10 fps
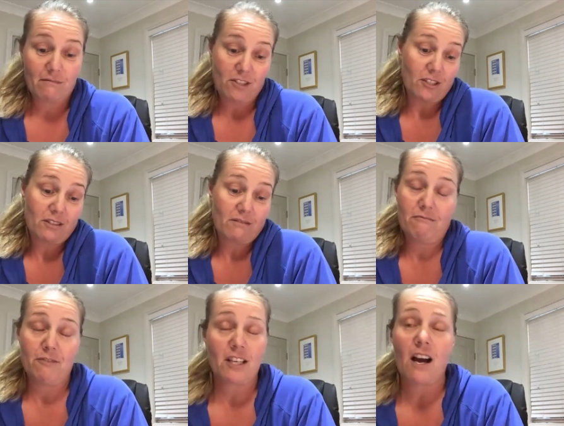just
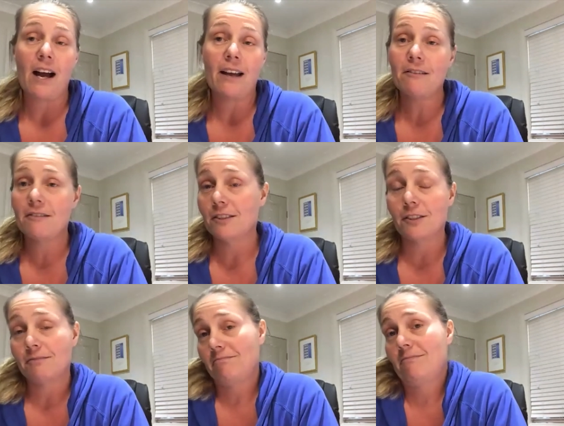retire
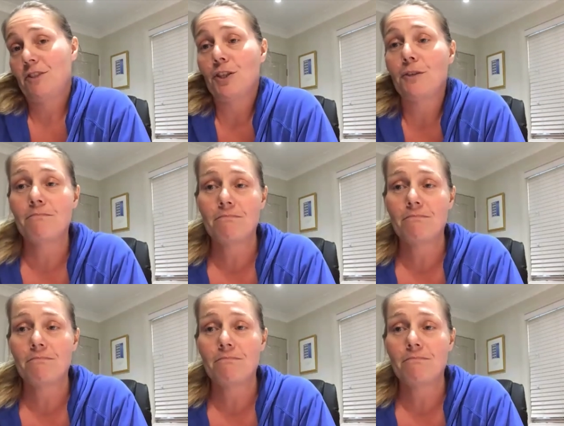or you know